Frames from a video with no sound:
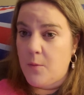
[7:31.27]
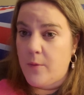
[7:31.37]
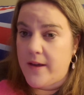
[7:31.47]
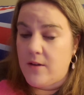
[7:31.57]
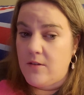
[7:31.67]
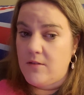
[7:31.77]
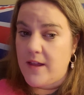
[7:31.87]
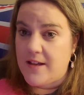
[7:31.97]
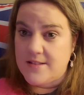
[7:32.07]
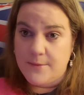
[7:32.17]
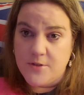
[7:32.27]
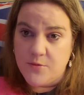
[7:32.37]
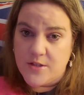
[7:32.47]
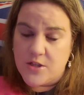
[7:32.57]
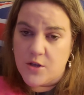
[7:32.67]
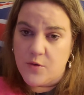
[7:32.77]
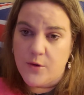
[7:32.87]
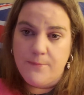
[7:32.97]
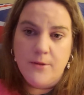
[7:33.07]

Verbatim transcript: will accept you into the group.